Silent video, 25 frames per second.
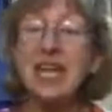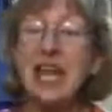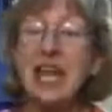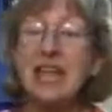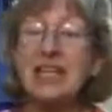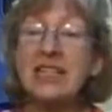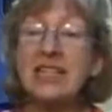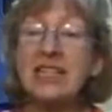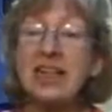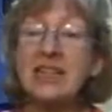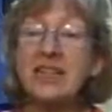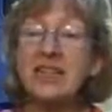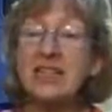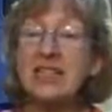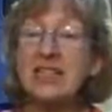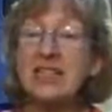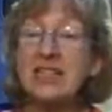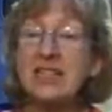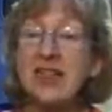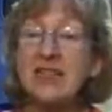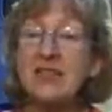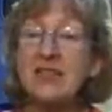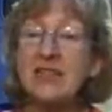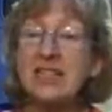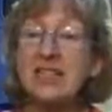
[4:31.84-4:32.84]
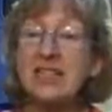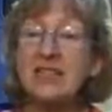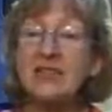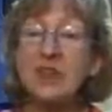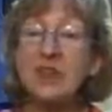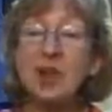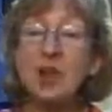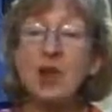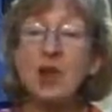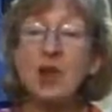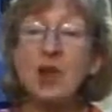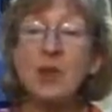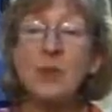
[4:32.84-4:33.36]
left the safety of the
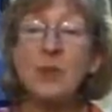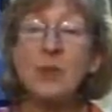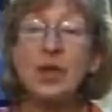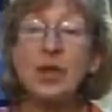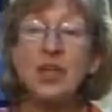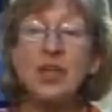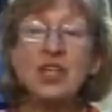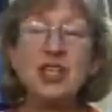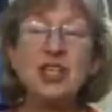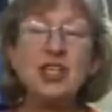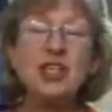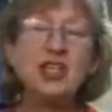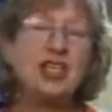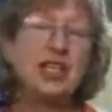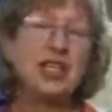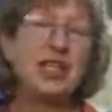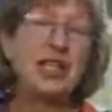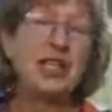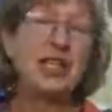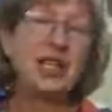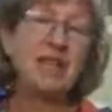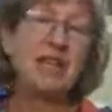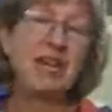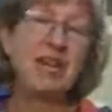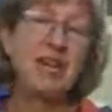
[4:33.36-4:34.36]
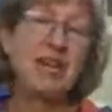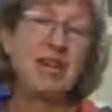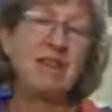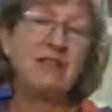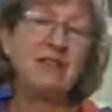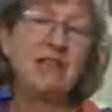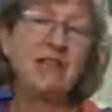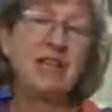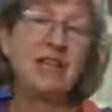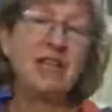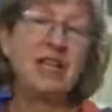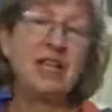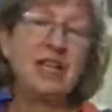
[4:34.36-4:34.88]
home, she'd get
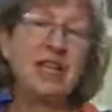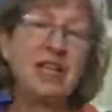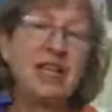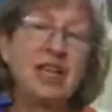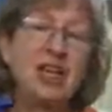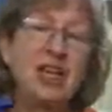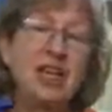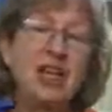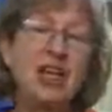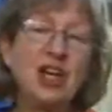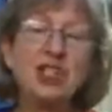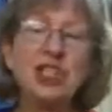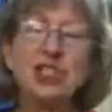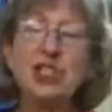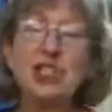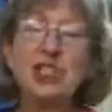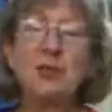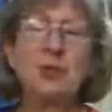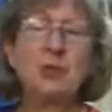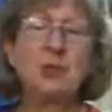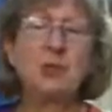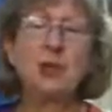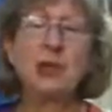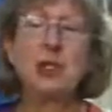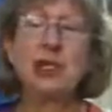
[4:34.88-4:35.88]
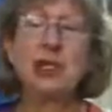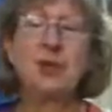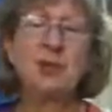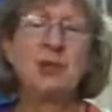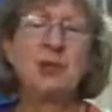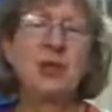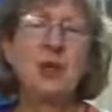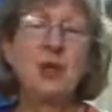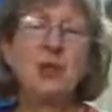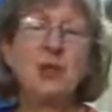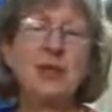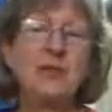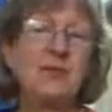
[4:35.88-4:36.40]
hungry. She would put up
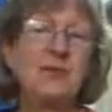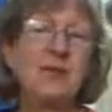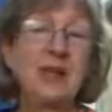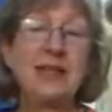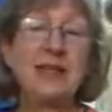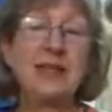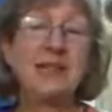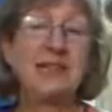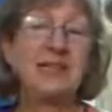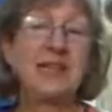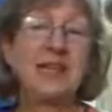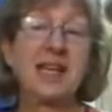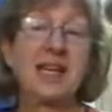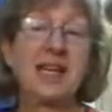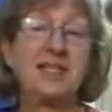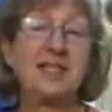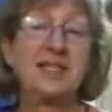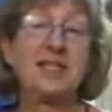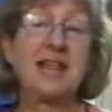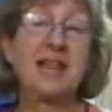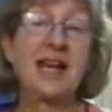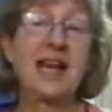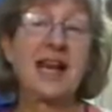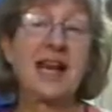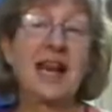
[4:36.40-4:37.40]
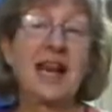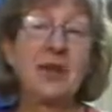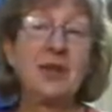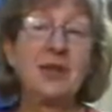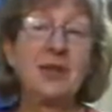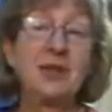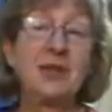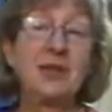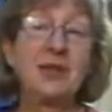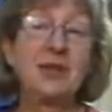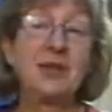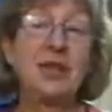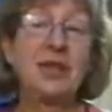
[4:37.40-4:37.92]
no defense against an
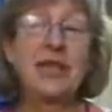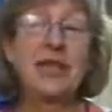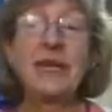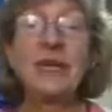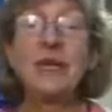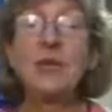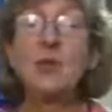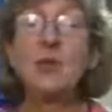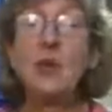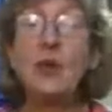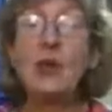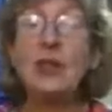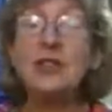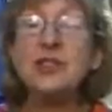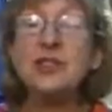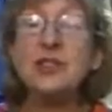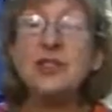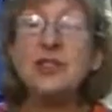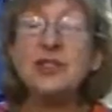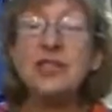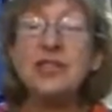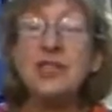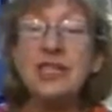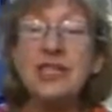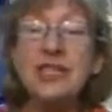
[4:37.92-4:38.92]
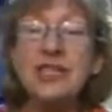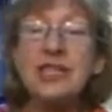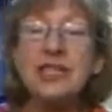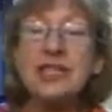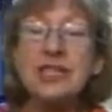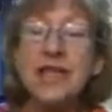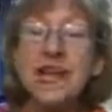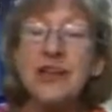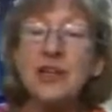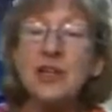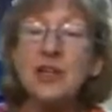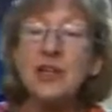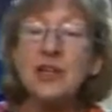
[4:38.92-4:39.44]
apple, and once
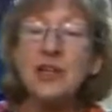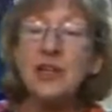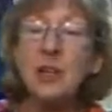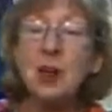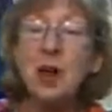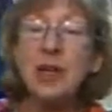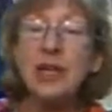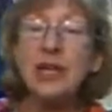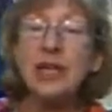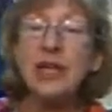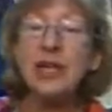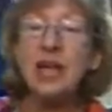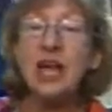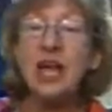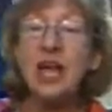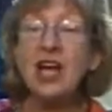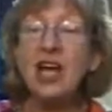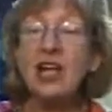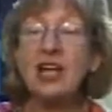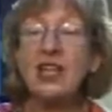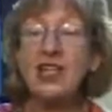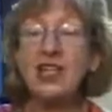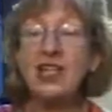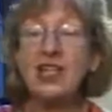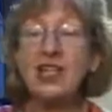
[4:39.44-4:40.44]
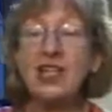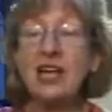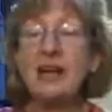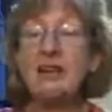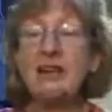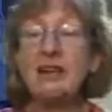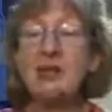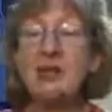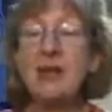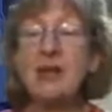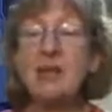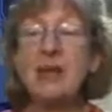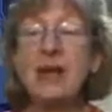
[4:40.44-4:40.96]
inside her body, Sharon
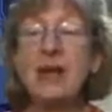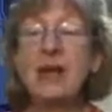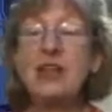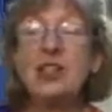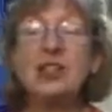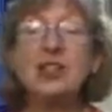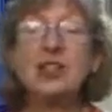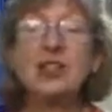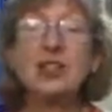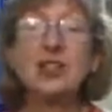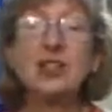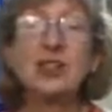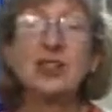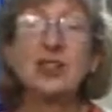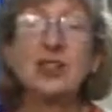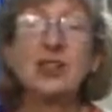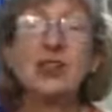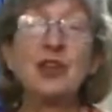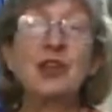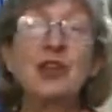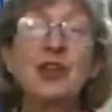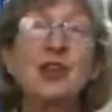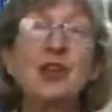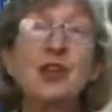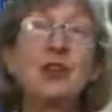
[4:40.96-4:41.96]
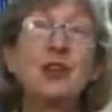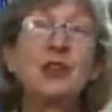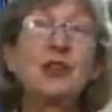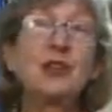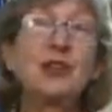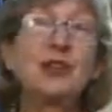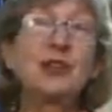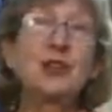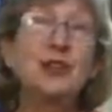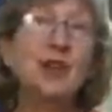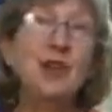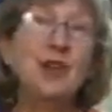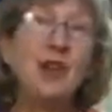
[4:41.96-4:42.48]
would make sure the girl was
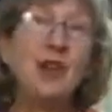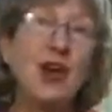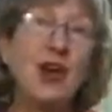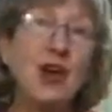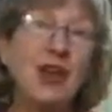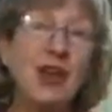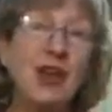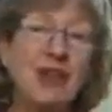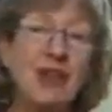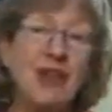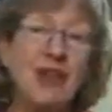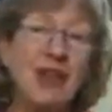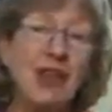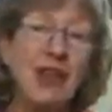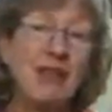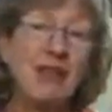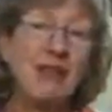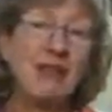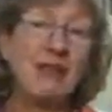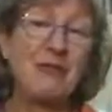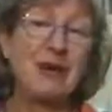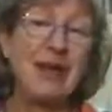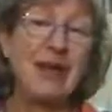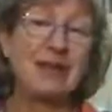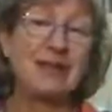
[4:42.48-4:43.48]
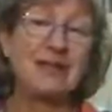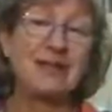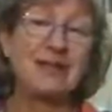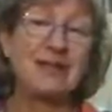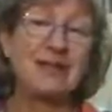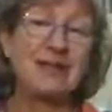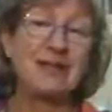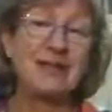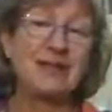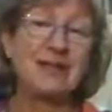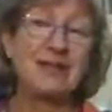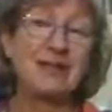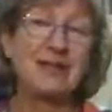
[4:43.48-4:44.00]
no longer a threat.
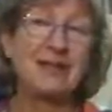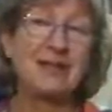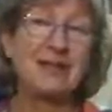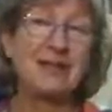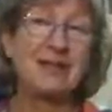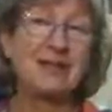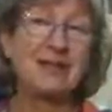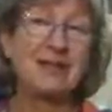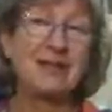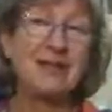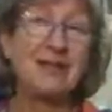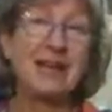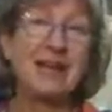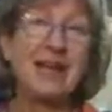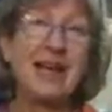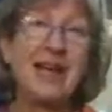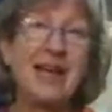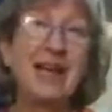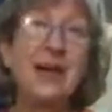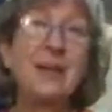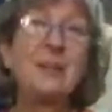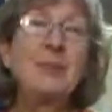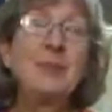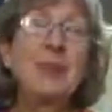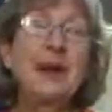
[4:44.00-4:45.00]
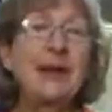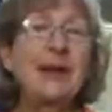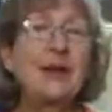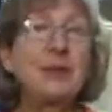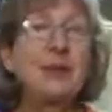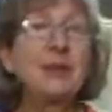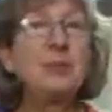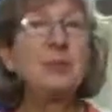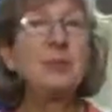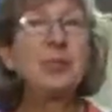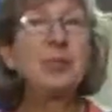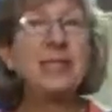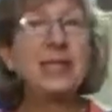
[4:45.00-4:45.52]
But her
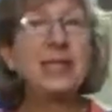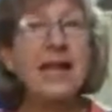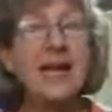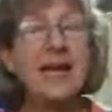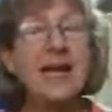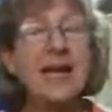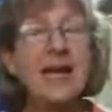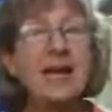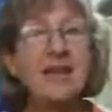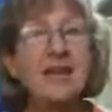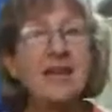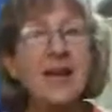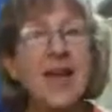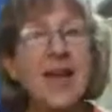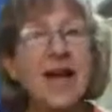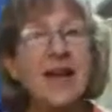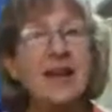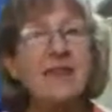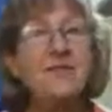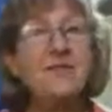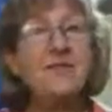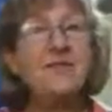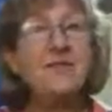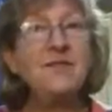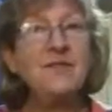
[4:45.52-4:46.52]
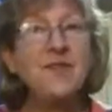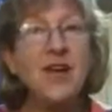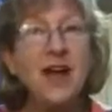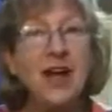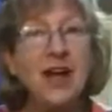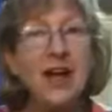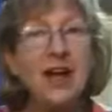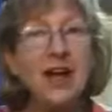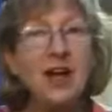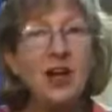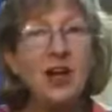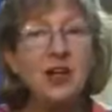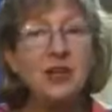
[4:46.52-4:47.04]
plan had
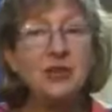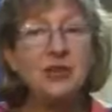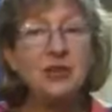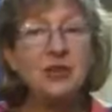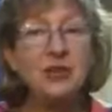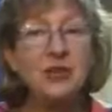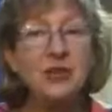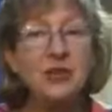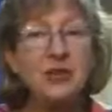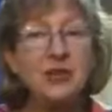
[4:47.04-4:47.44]
failed.